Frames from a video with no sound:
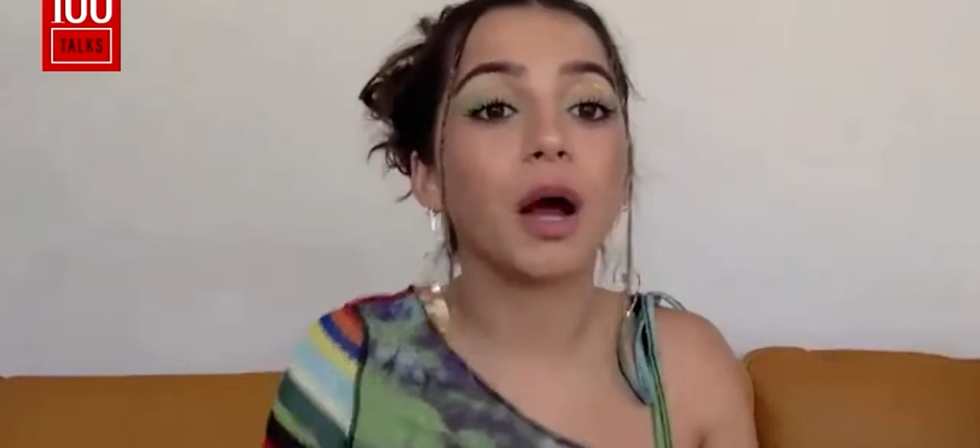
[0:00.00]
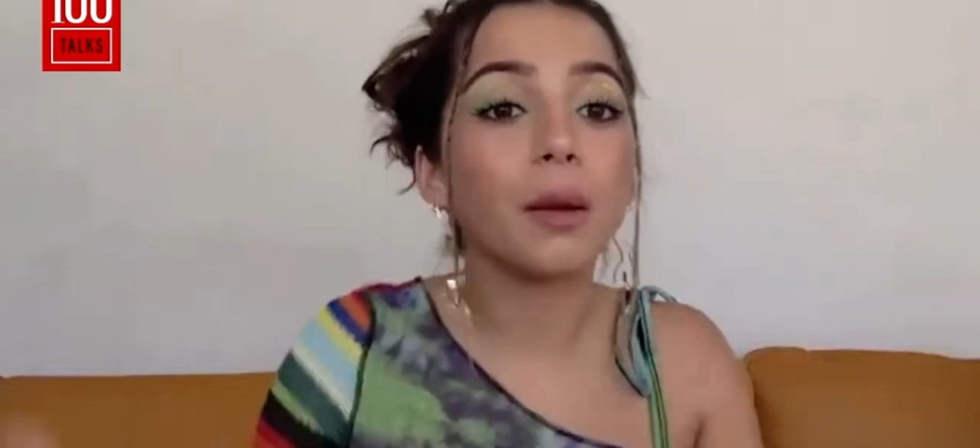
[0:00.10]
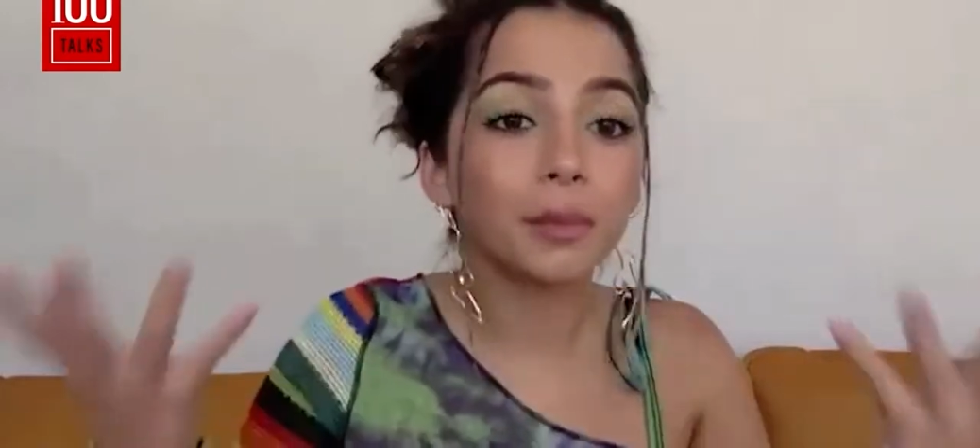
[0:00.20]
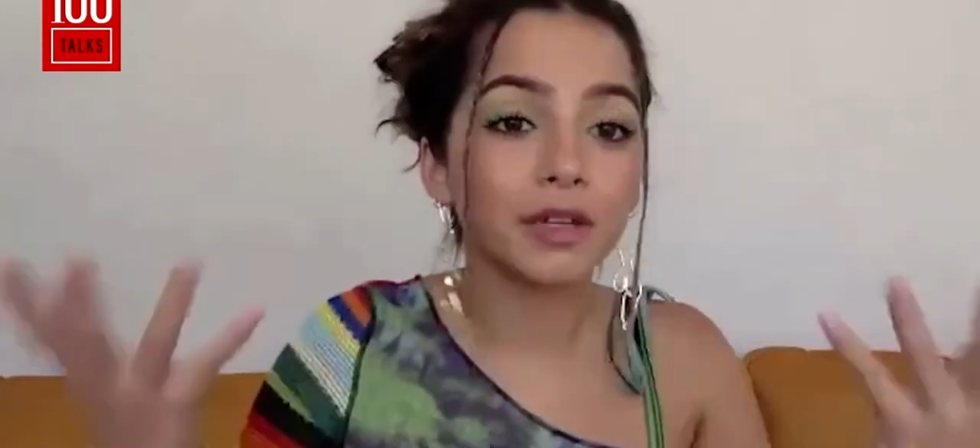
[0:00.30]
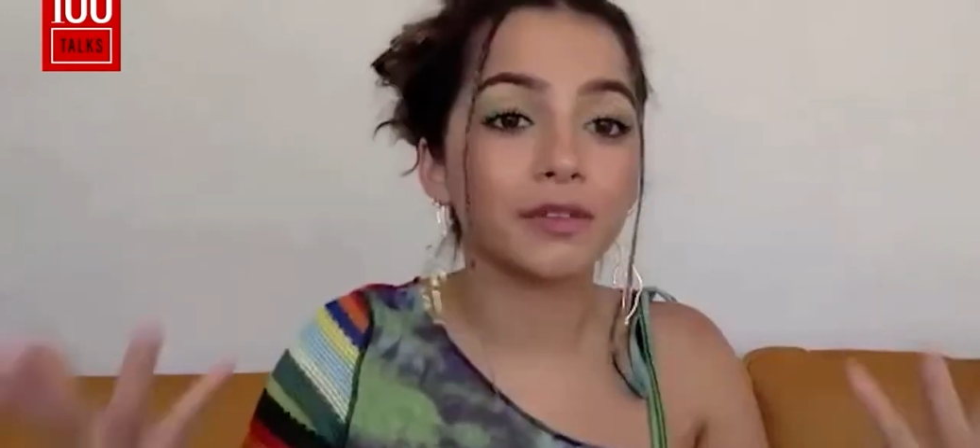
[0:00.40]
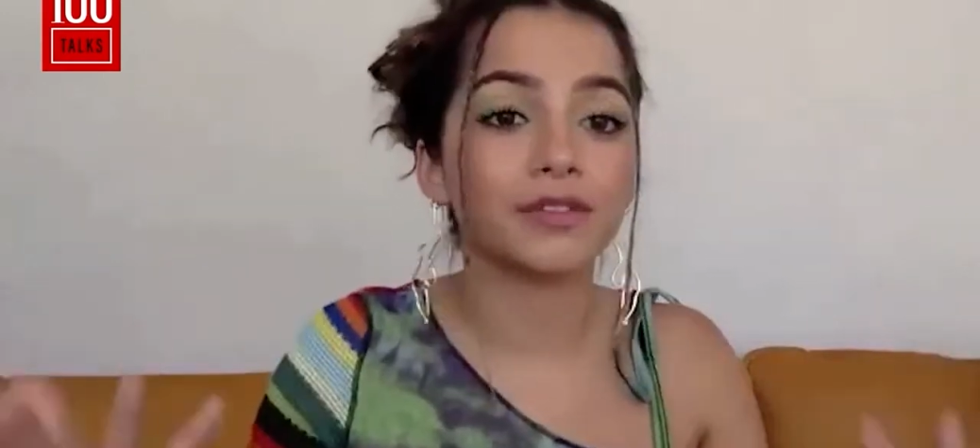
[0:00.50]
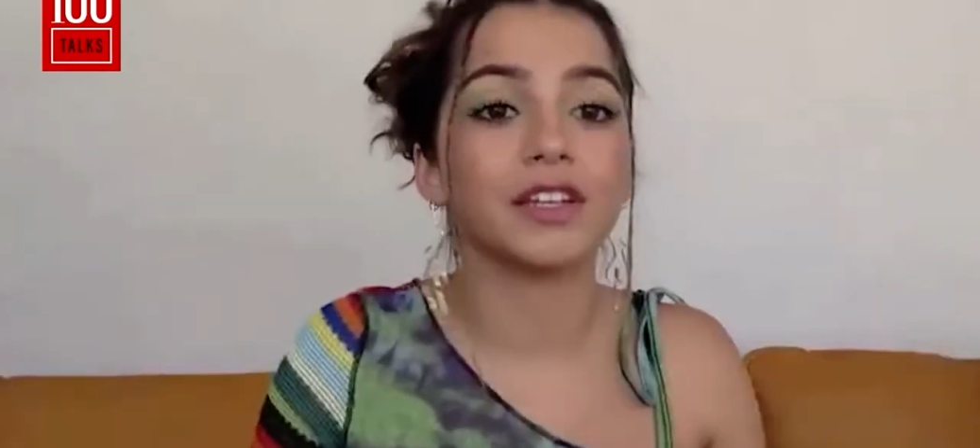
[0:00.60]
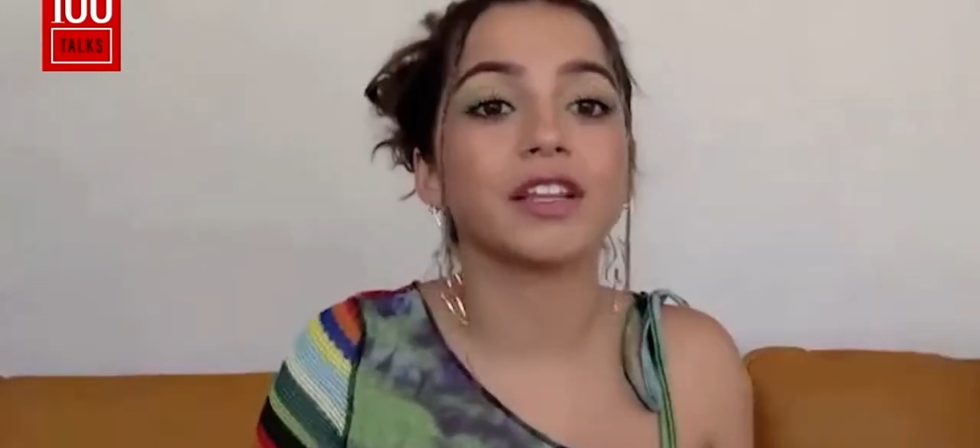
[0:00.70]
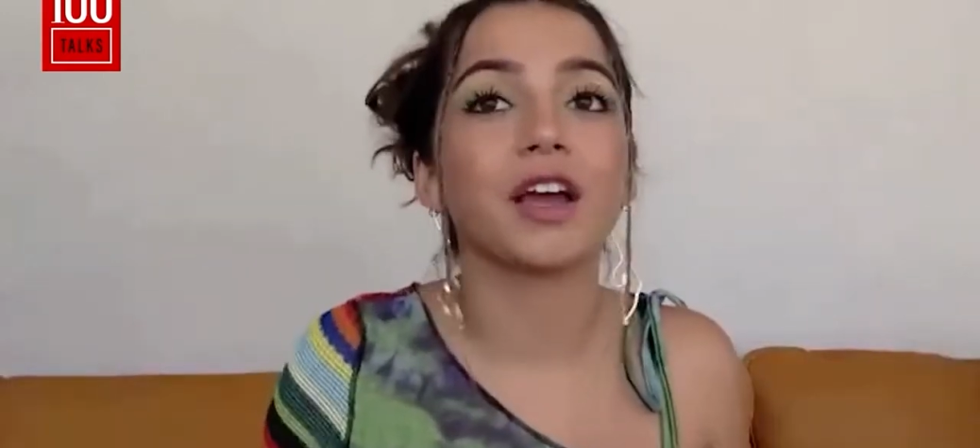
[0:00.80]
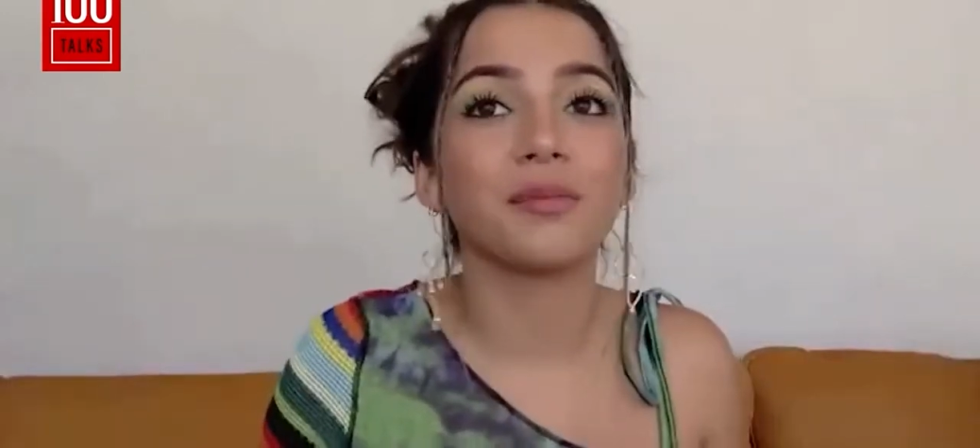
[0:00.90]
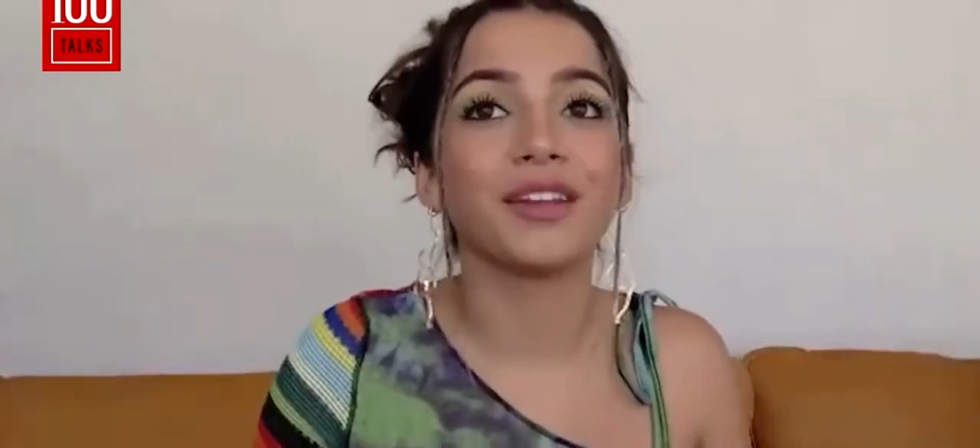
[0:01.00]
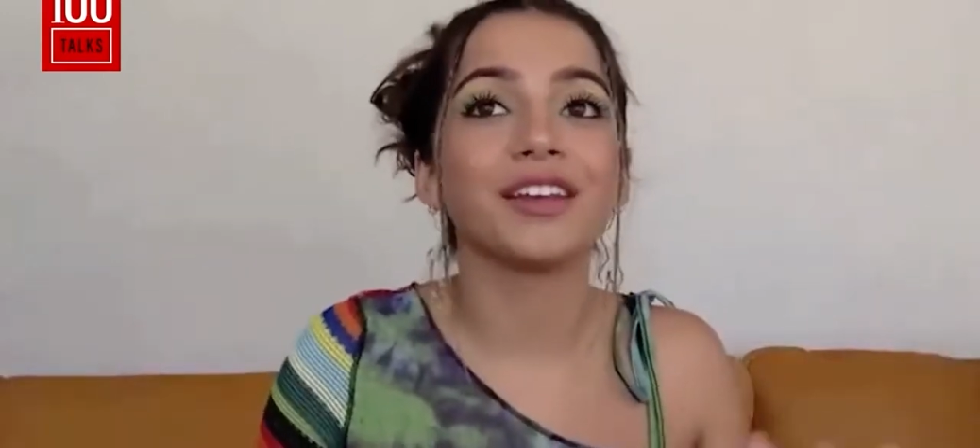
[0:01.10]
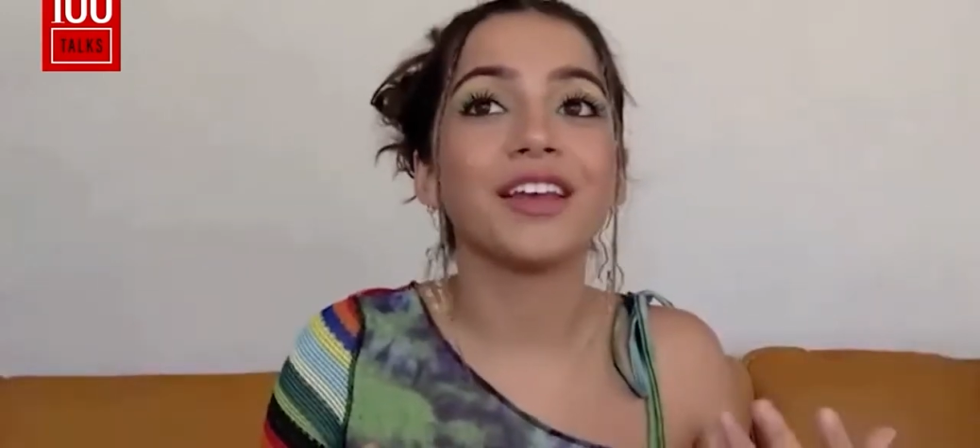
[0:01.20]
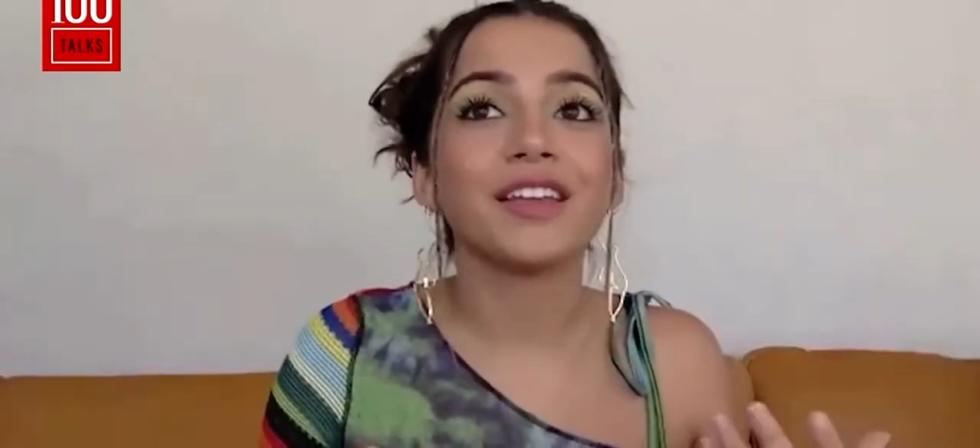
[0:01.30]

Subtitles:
uplifting them, and